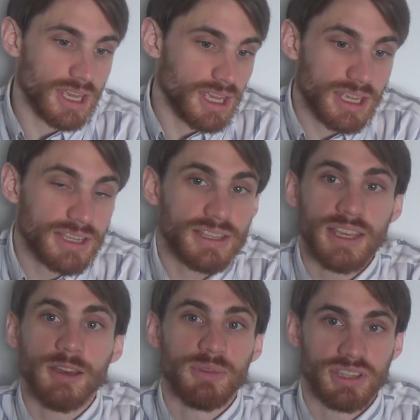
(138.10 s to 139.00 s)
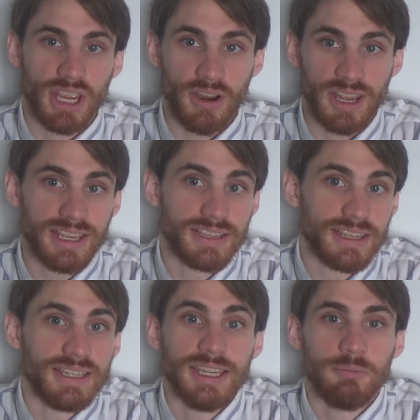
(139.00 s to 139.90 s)
He's the emissary, he's
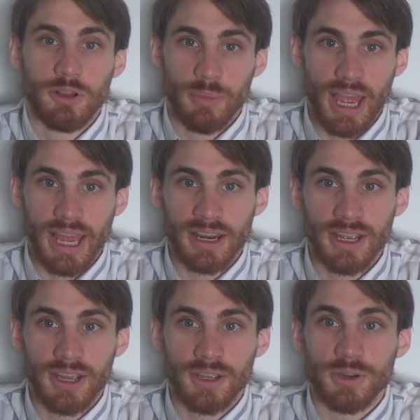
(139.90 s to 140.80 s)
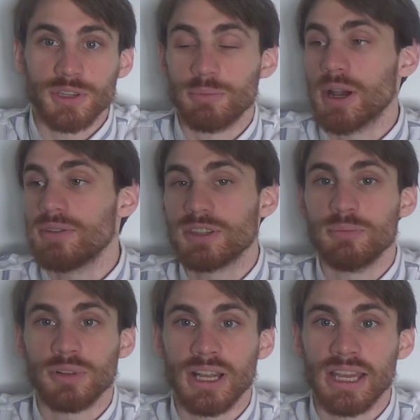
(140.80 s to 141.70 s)
the diplomat. You're supposed to
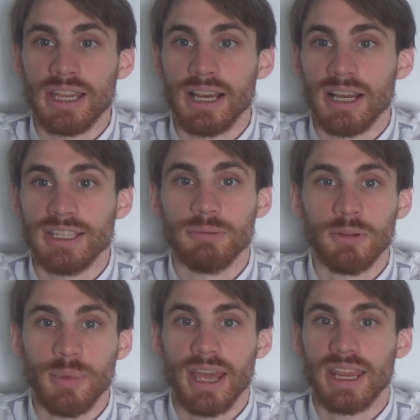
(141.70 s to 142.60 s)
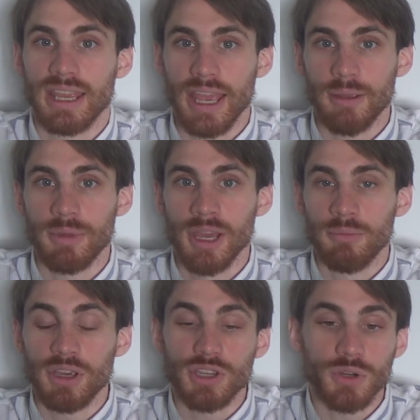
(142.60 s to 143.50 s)
play a diplomatic game,
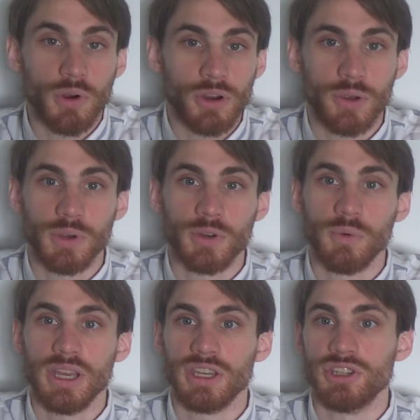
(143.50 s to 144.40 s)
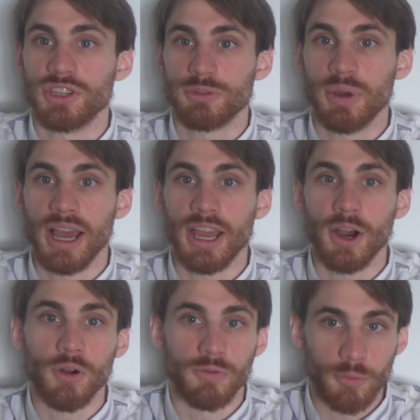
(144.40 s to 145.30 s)
because you aren't going to win just by
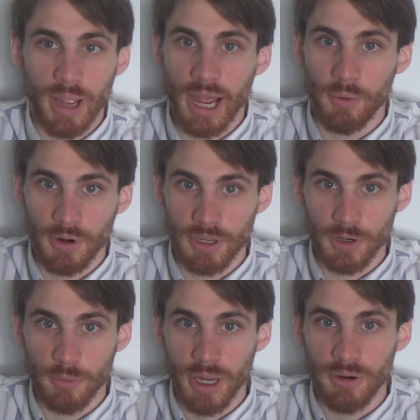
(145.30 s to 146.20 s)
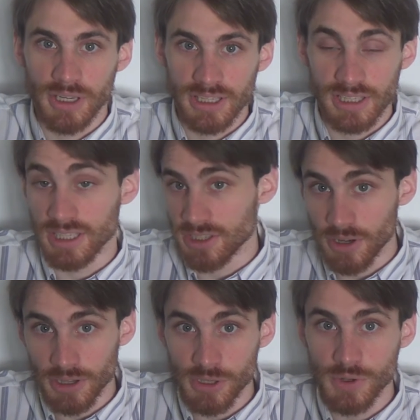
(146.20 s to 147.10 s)
overpowering your opponents, at least
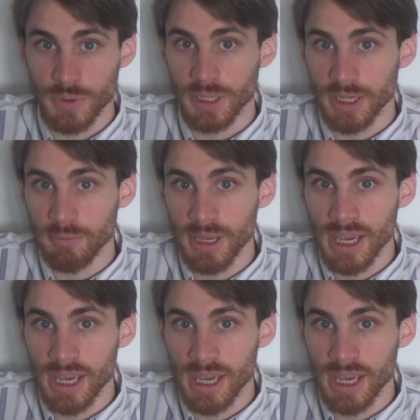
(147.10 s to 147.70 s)
not usually.